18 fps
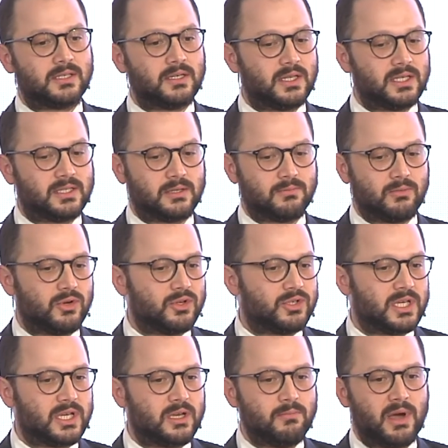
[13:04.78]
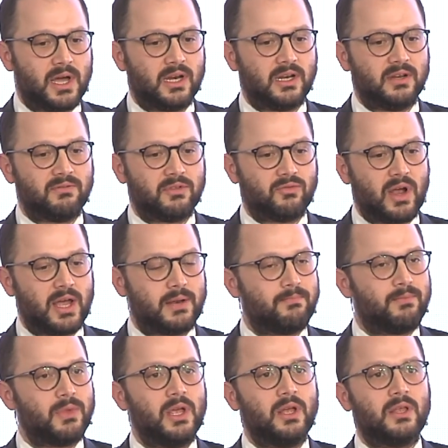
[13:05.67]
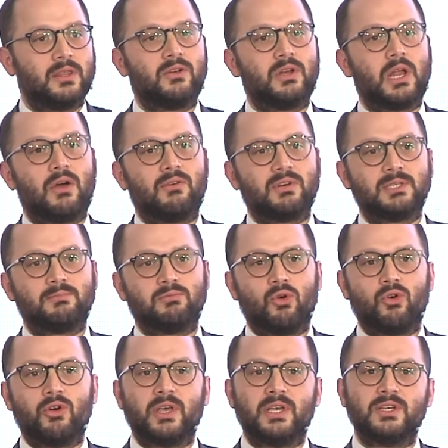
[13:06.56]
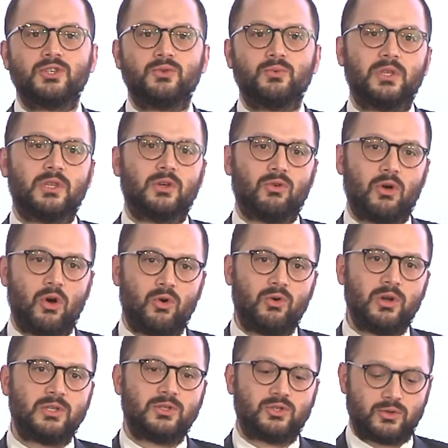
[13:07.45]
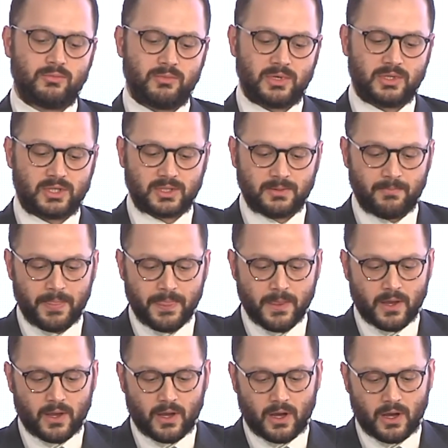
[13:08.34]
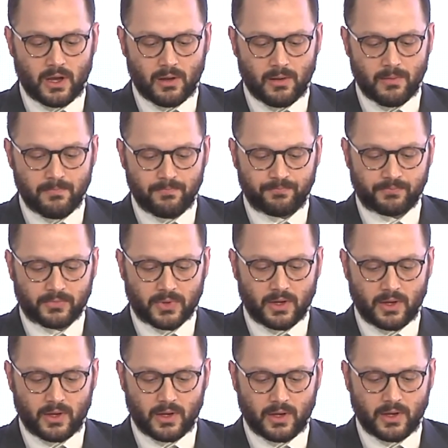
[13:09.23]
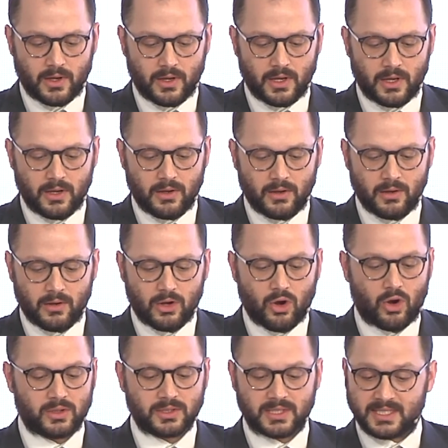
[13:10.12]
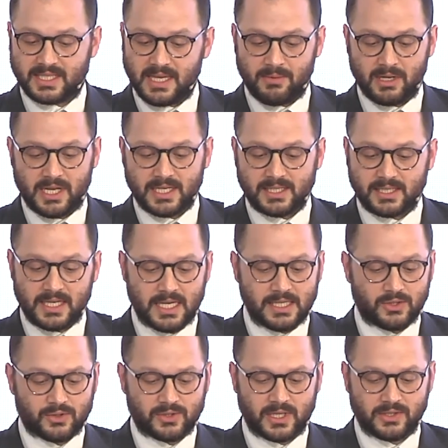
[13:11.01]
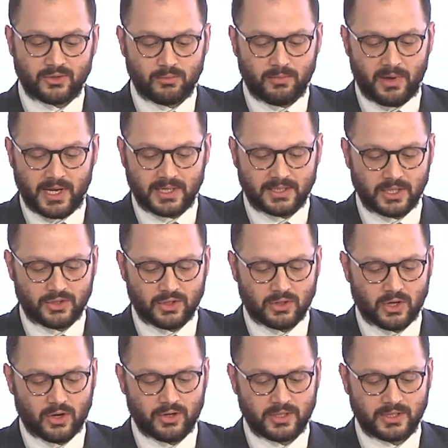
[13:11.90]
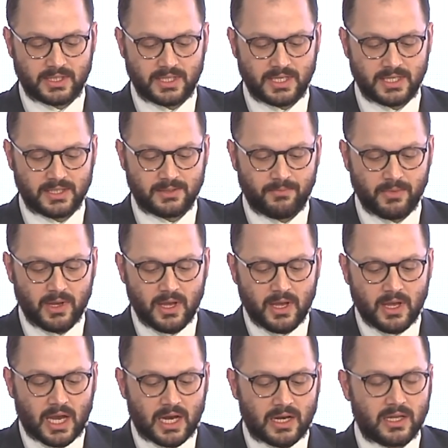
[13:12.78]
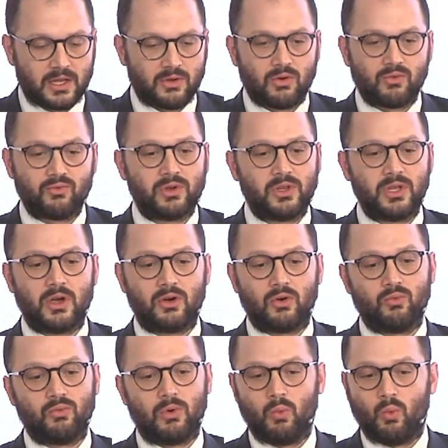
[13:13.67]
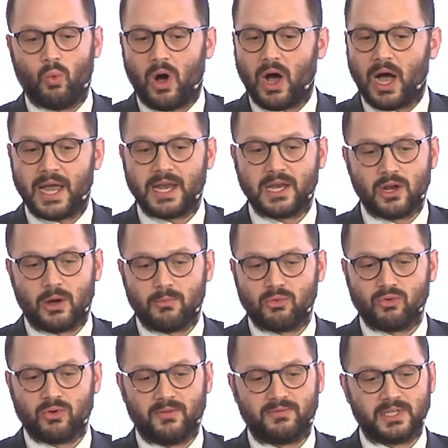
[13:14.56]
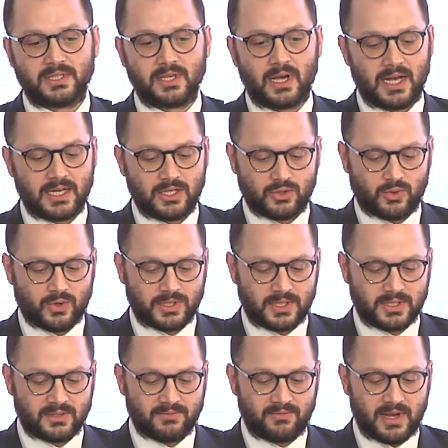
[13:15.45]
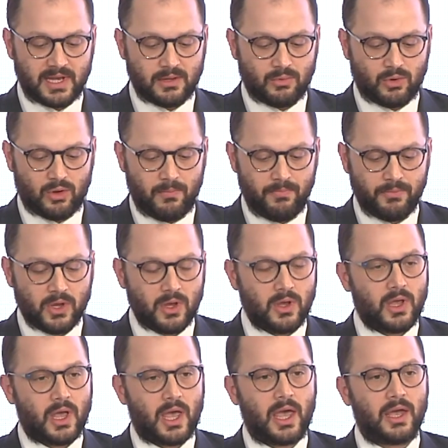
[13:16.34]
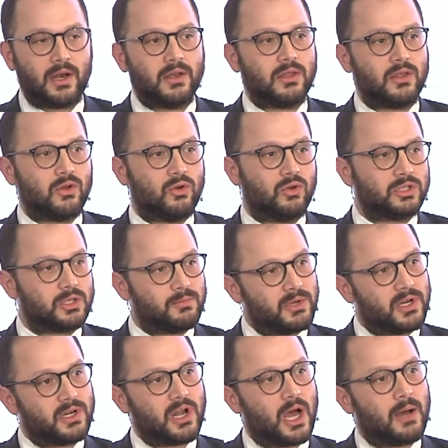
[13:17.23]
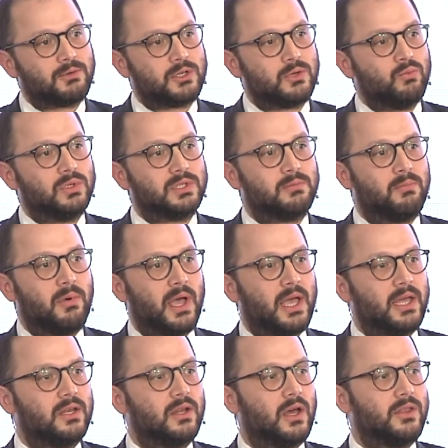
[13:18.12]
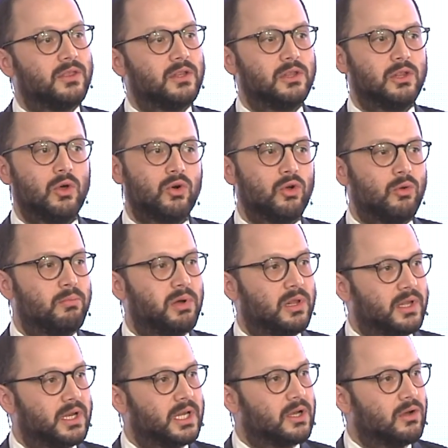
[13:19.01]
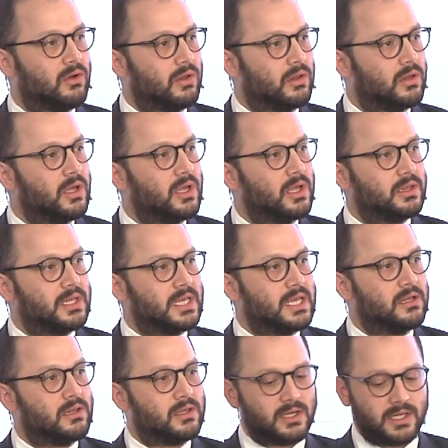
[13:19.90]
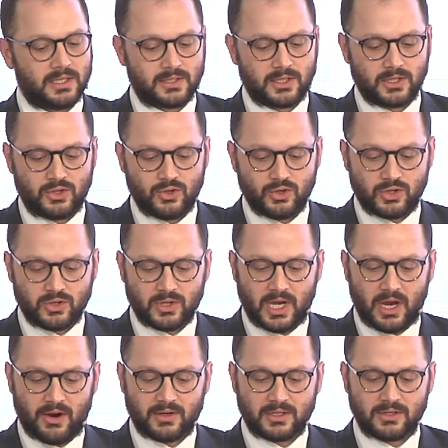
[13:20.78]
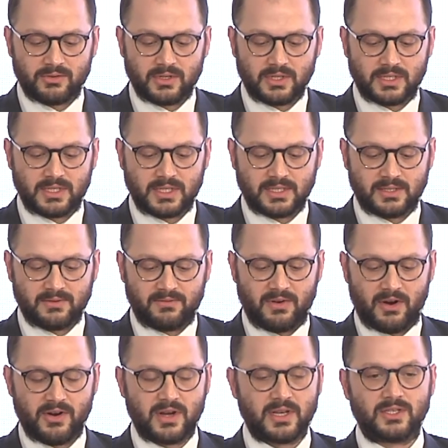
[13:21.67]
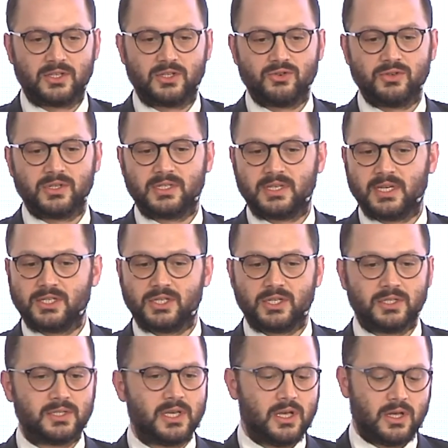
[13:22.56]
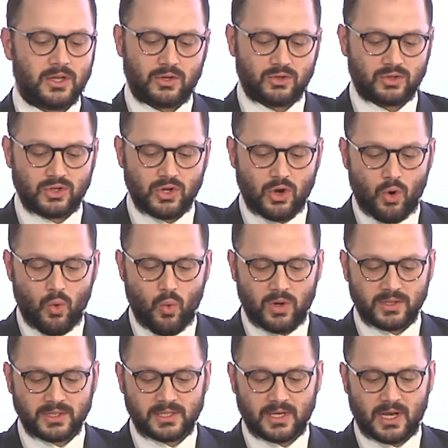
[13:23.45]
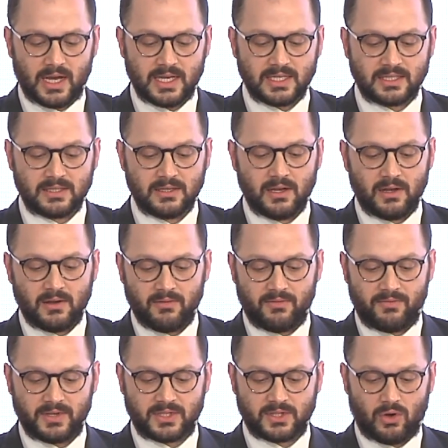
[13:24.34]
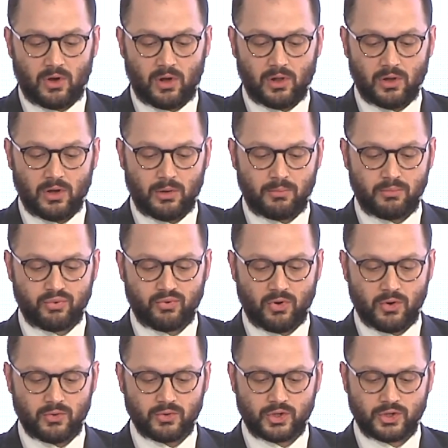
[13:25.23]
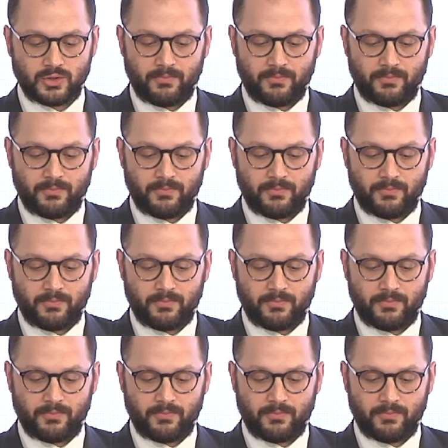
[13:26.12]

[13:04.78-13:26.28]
this emerging competitive threat, they're now exploring issuing their own instruments called CBDCs, or central bank digital currencies. And there are really a wide number of design choices available, and the ultimate adoption will depend on the local political, legal, and institutional characteristics of various jurisdictions. There's no one-size-fits-all approach.